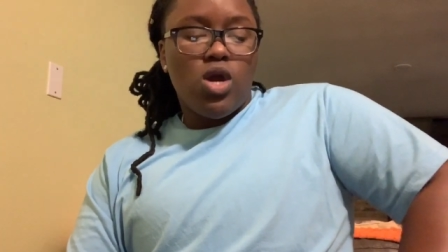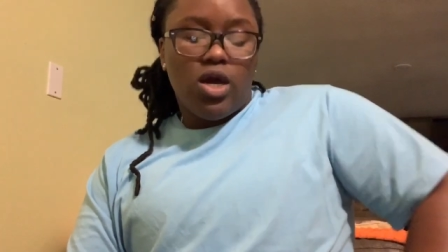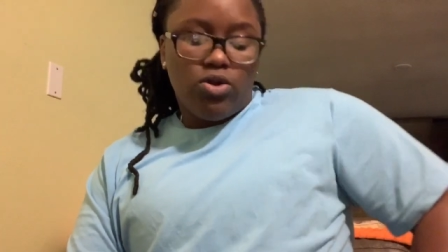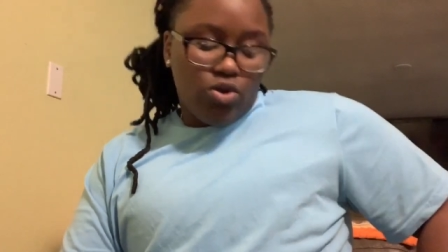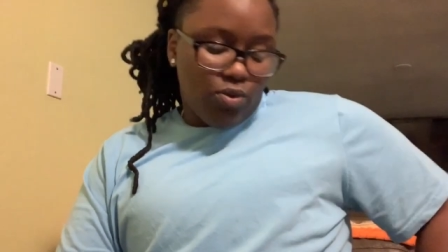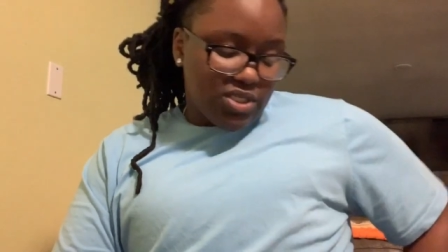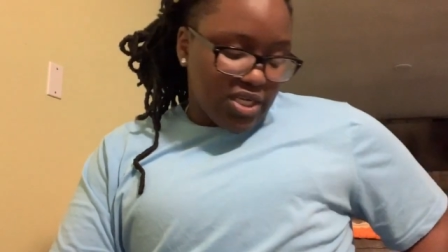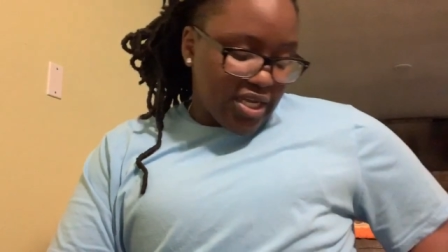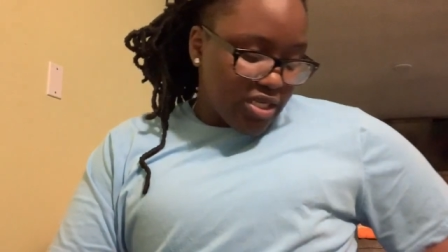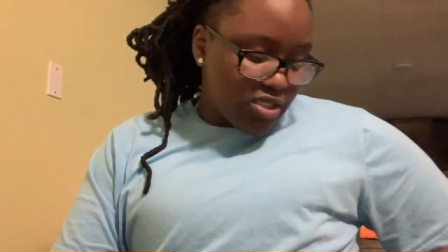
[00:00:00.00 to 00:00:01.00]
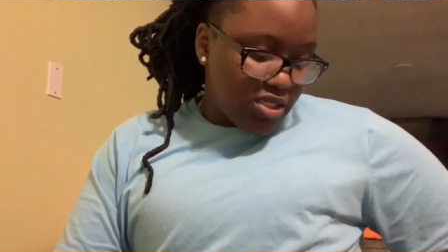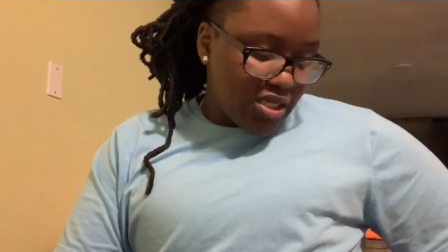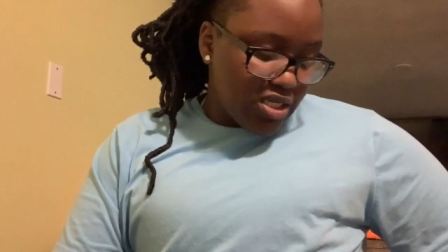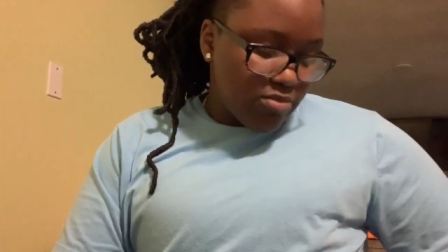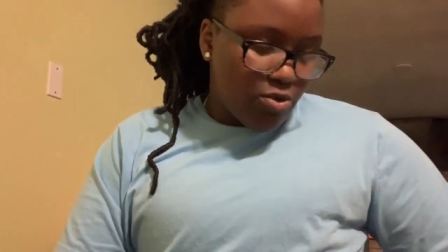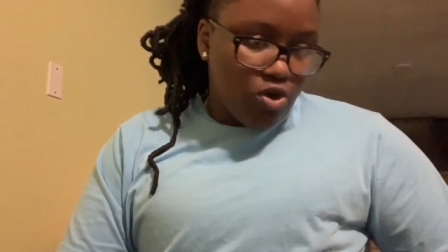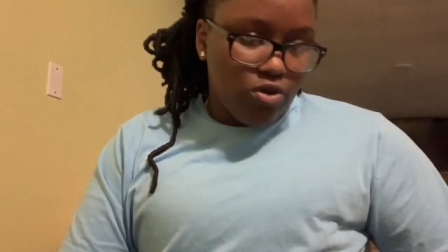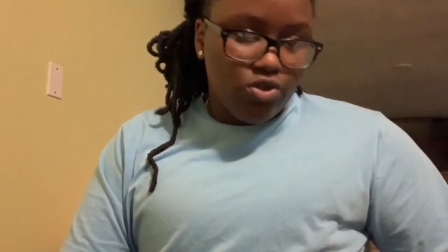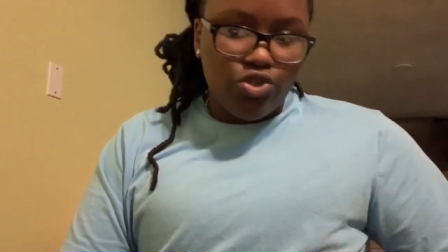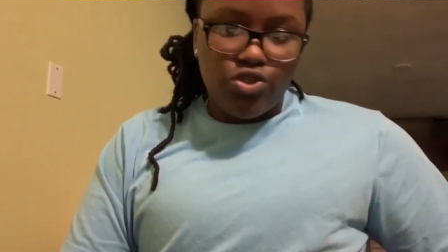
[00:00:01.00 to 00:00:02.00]
I don't know what today is. Today is
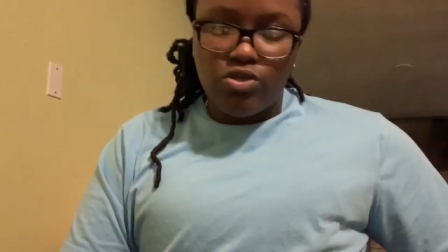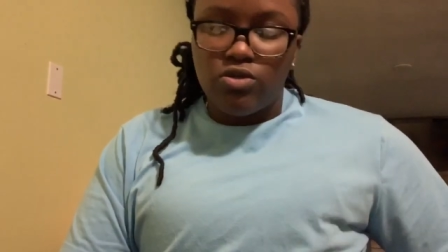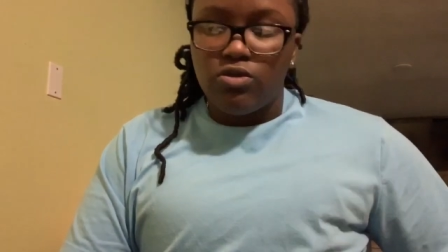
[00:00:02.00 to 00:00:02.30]
March